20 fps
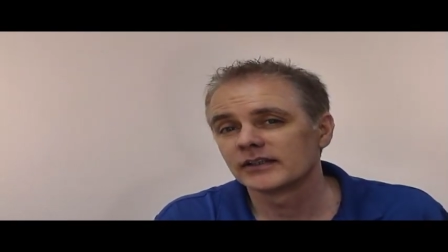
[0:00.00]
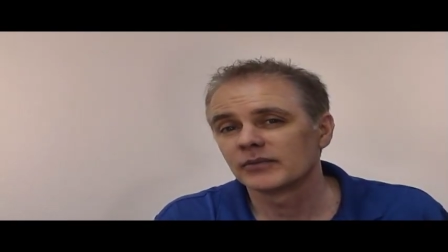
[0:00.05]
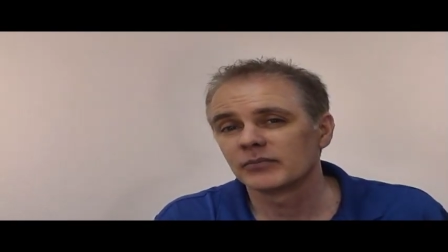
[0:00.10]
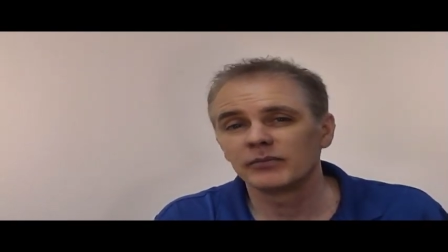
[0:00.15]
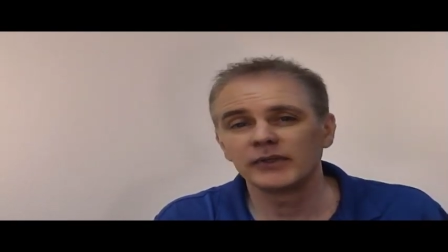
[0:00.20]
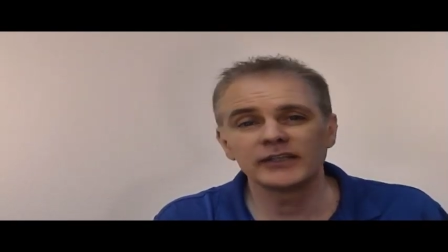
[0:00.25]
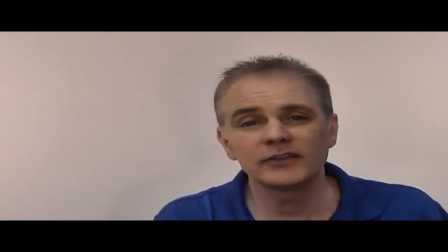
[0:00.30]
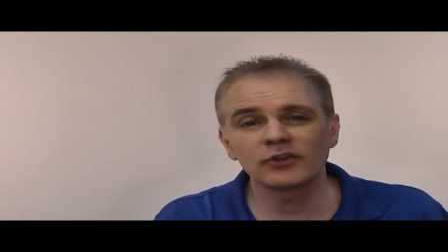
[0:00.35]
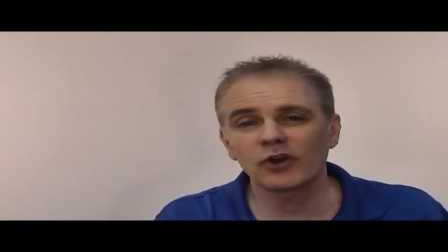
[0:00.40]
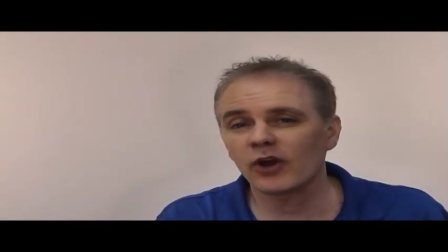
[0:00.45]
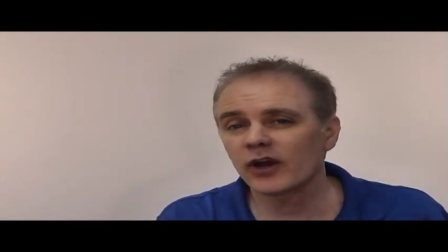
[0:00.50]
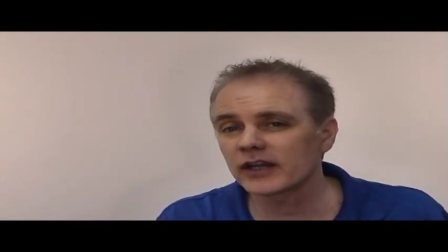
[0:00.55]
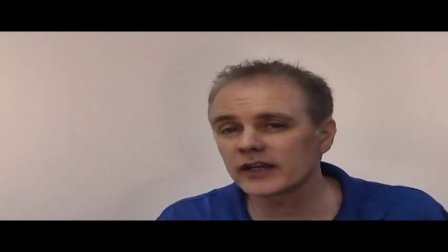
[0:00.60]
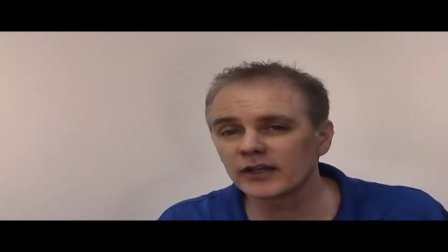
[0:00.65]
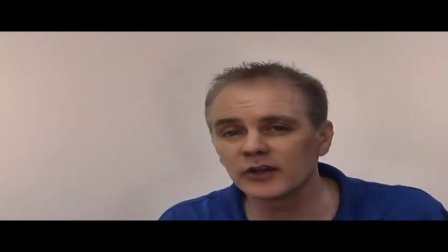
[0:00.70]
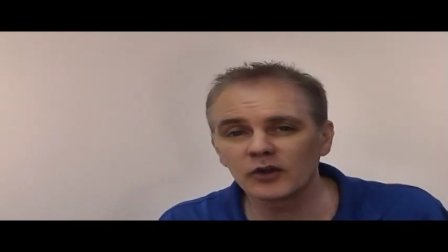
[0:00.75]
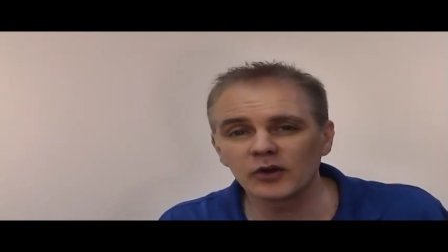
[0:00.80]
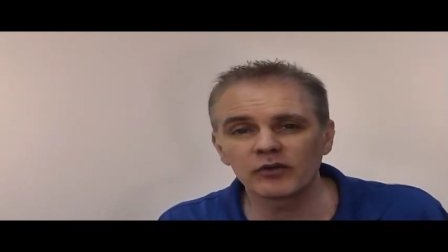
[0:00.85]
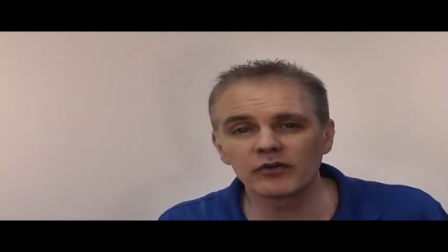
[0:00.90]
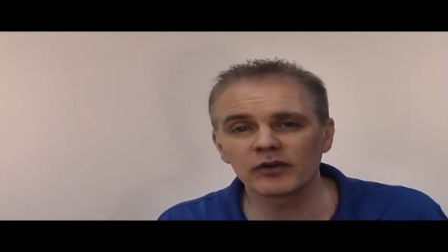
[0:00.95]
Me
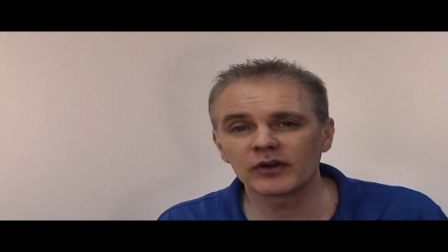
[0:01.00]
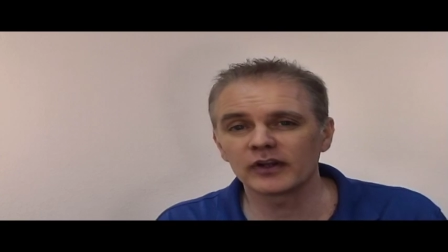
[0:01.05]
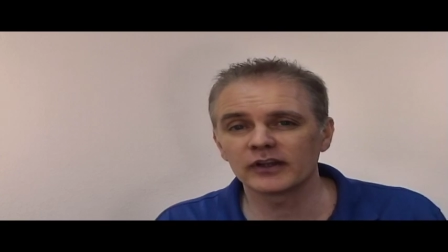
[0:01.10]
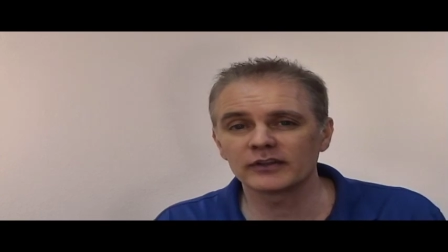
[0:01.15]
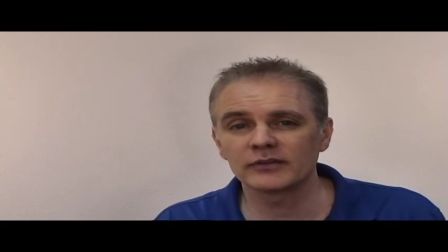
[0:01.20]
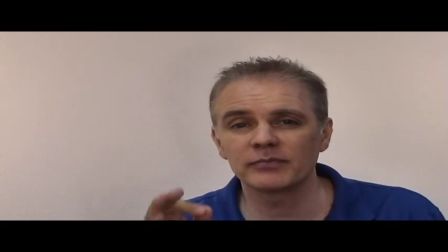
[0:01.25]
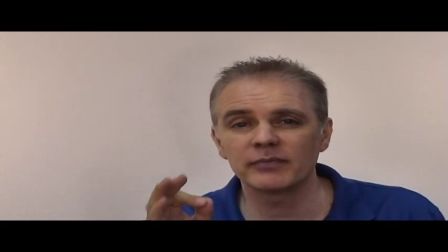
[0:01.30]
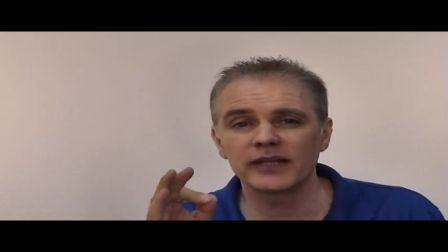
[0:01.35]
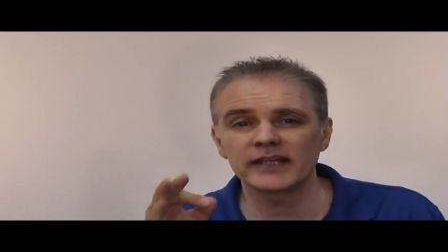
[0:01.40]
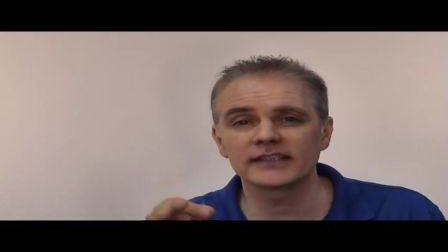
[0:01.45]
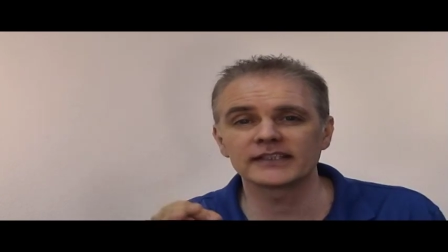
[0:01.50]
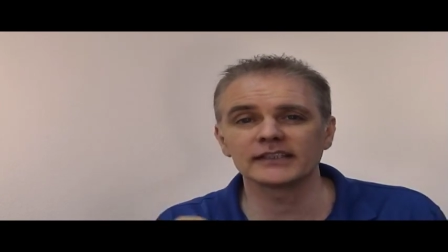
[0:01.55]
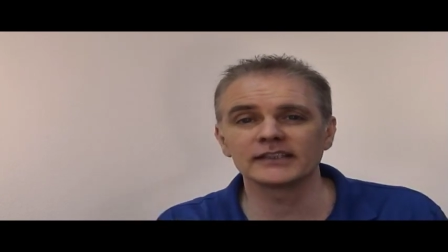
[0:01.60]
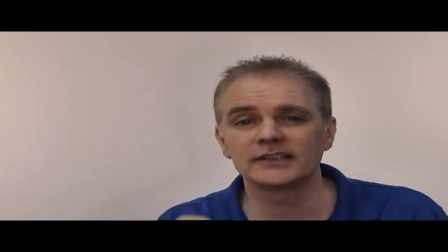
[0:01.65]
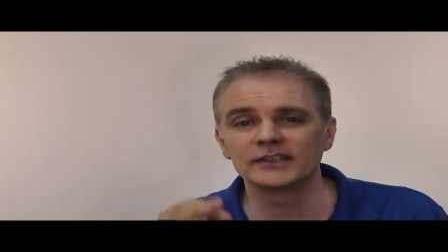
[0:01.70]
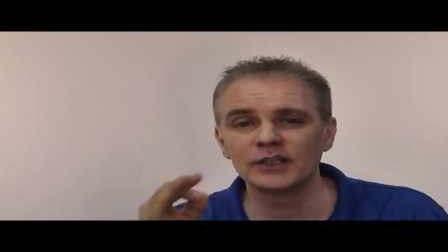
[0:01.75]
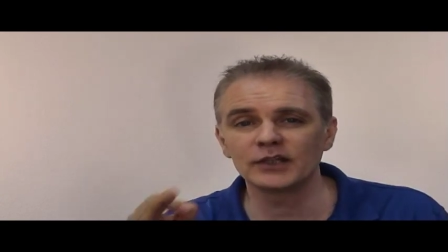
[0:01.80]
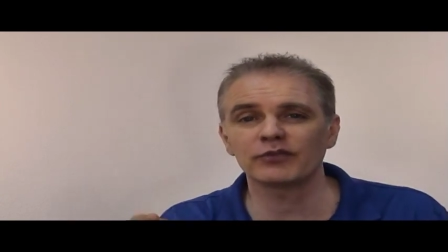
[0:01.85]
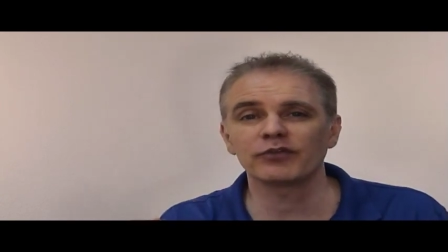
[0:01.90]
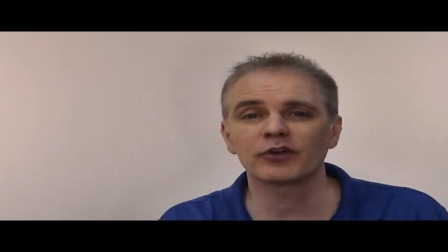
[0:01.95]
talking over it makes
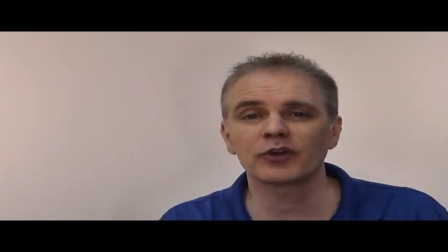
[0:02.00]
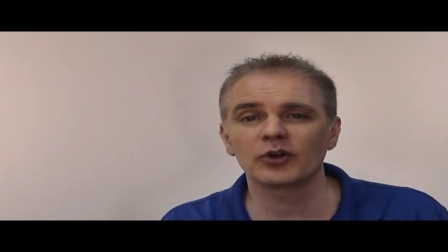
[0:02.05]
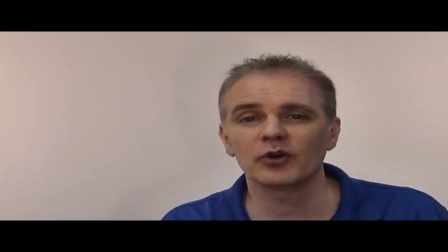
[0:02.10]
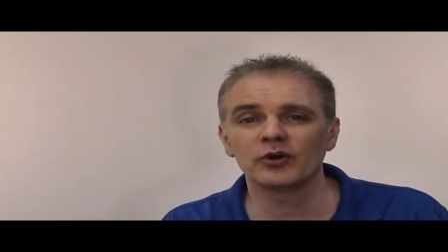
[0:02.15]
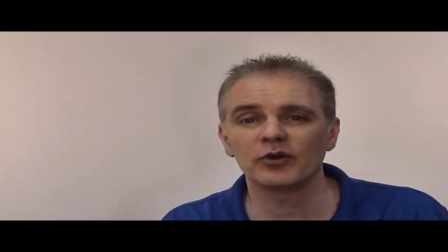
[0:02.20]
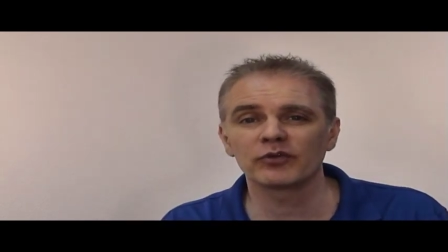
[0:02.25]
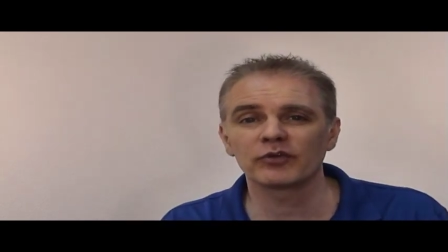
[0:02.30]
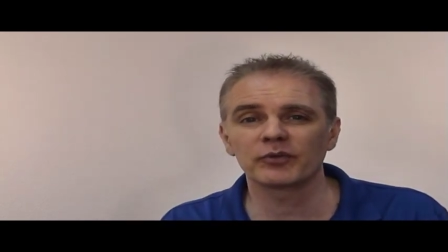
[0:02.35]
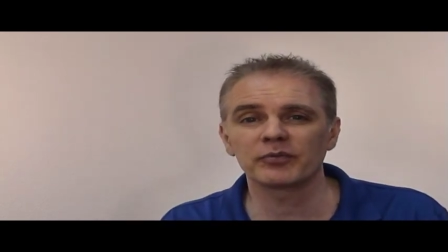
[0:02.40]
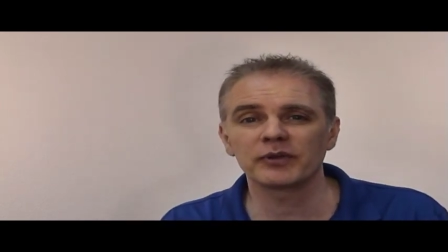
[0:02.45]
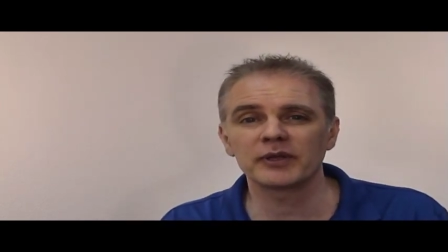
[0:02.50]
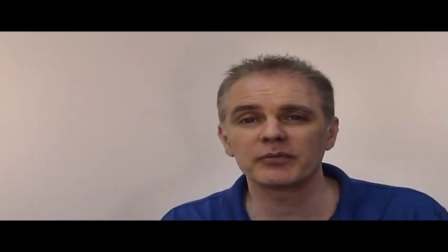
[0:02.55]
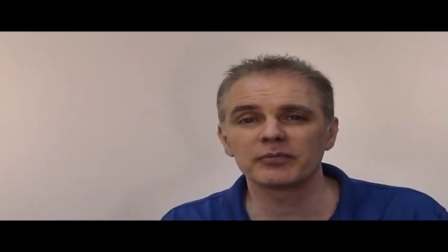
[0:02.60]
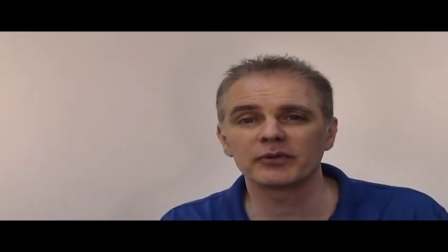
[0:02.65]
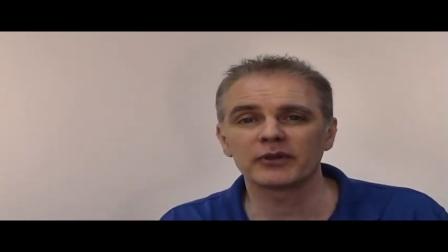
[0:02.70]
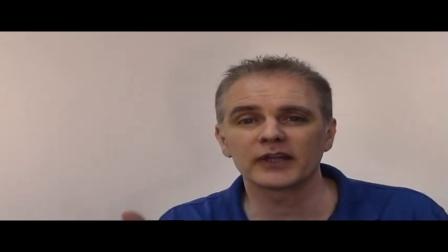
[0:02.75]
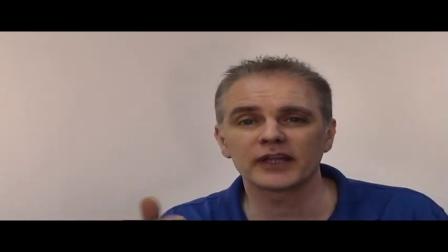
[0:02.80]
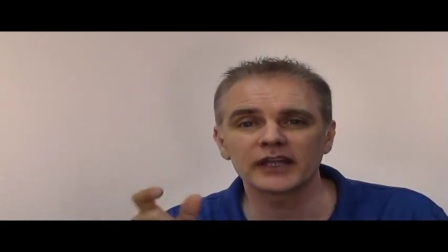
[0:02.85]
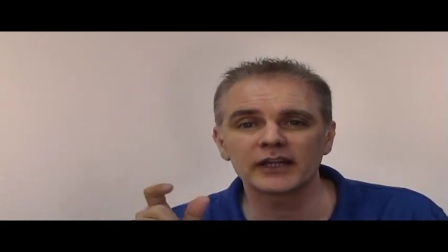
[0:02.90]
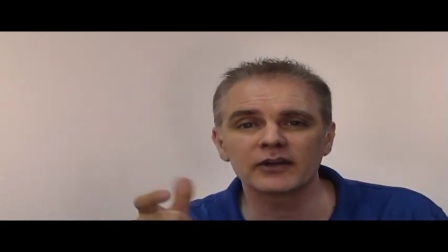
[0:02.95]
it difficult for
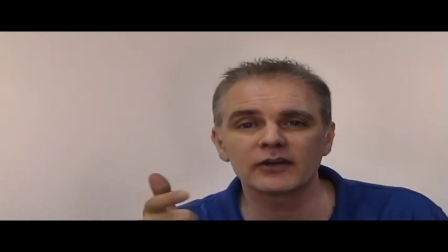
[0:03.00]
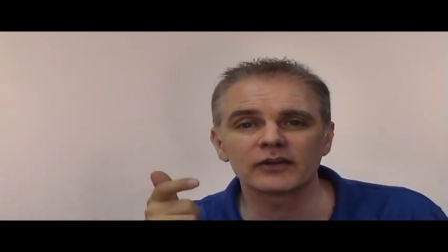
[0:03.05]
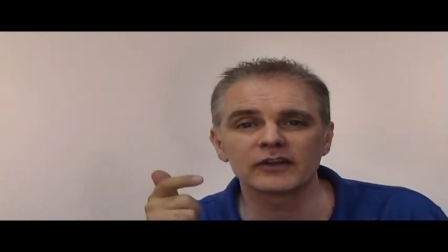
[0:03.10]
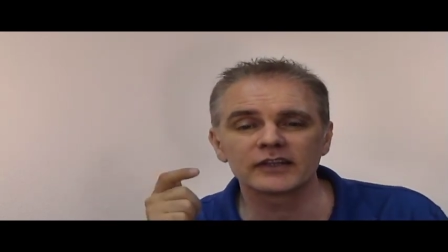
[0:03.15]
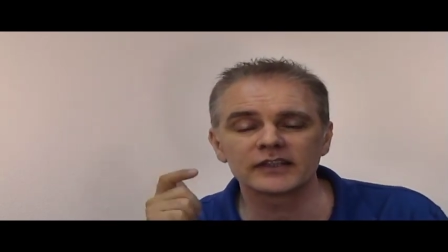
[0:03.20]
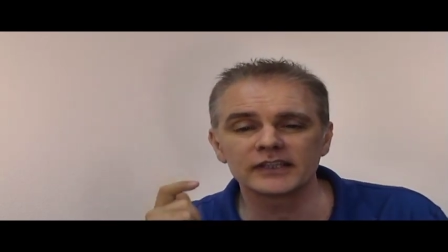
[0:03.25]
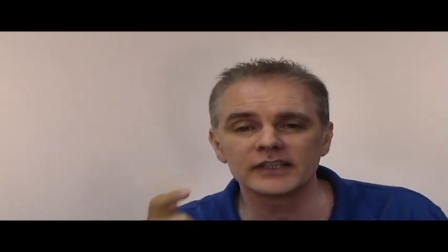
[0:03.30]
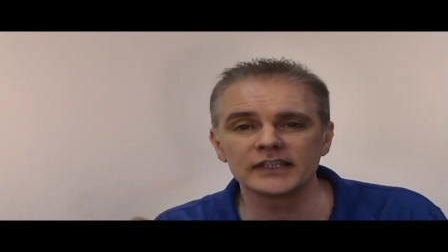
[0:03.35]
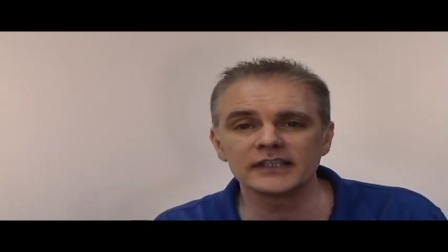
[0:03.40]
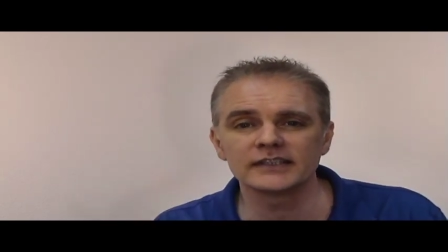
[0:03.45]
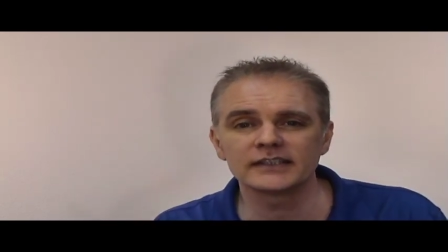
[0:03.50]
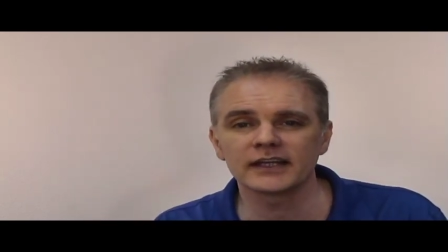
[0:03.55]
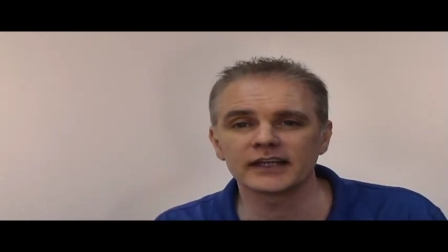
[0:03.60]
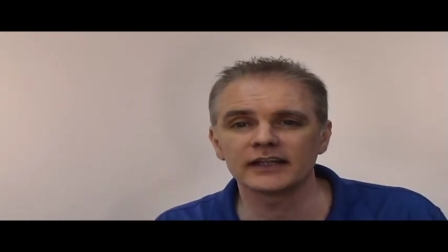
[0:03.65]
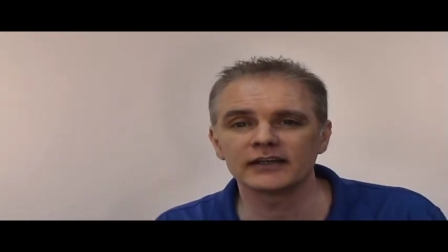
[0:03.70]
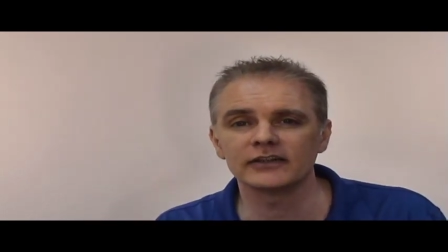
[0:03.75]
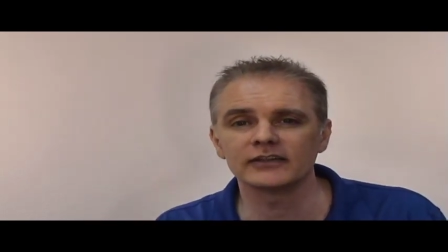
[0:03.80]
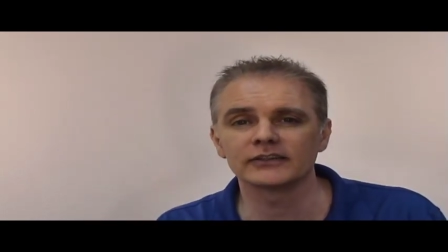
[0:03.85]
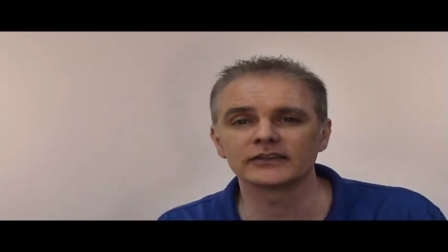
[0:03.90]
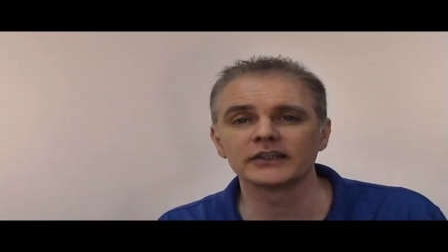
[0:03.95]
people to hear the
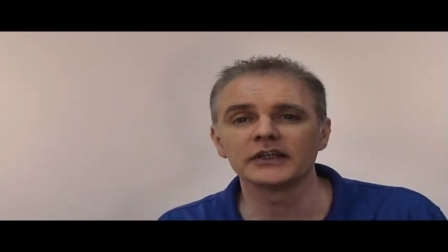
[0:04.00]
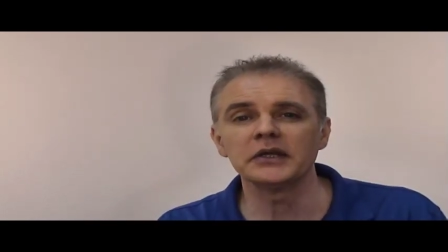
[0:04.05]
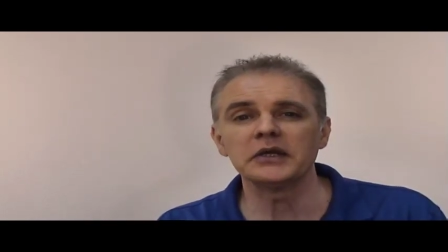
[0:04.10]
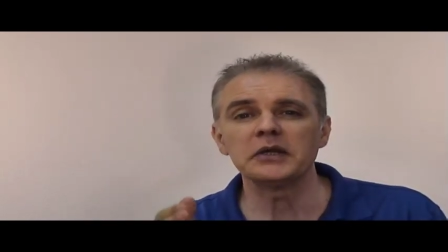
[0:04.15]
details,